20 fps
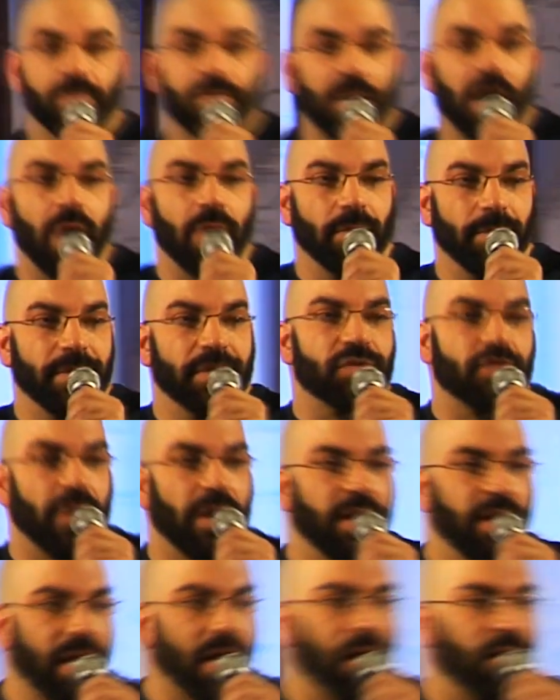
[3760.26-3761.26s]
you what the problem
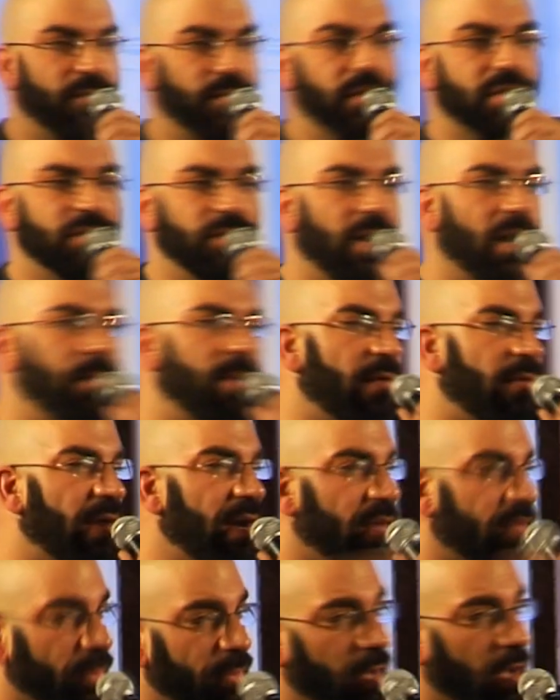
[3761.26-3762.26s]
is right now. First of all,
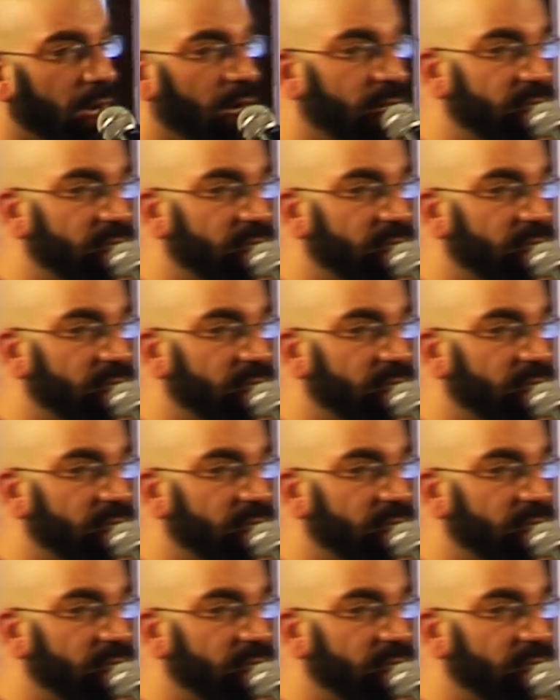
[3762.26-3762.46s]
by round of